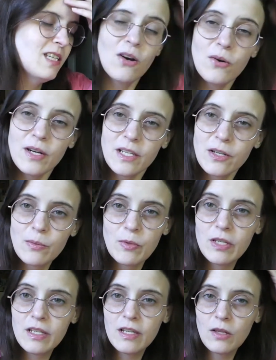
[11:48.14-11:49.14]
already gonna
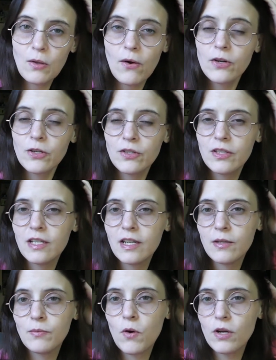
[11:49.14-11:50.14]
be longer than
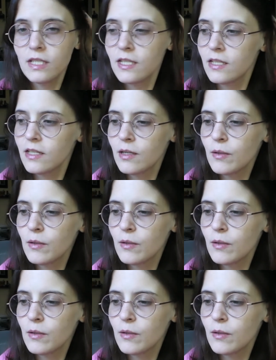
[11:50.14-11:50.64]
I wanted.